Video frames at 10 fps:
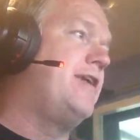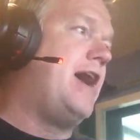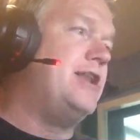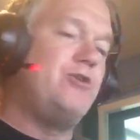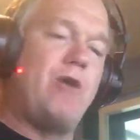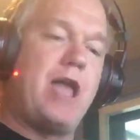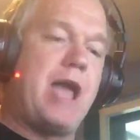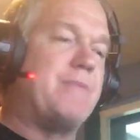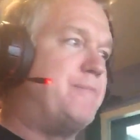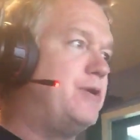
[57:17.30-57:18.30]
forgotten who
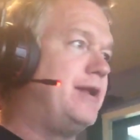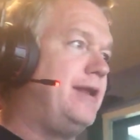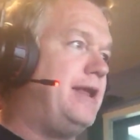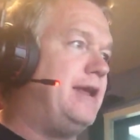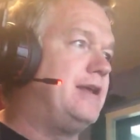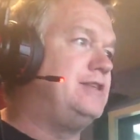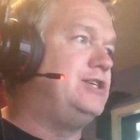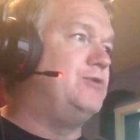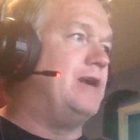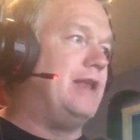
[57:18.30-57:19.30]
I am, I put a link
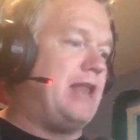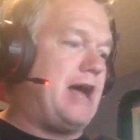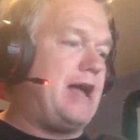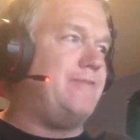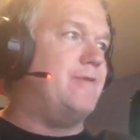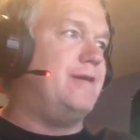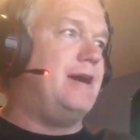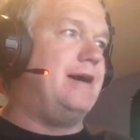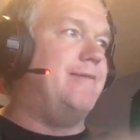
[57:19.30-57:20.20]
to a live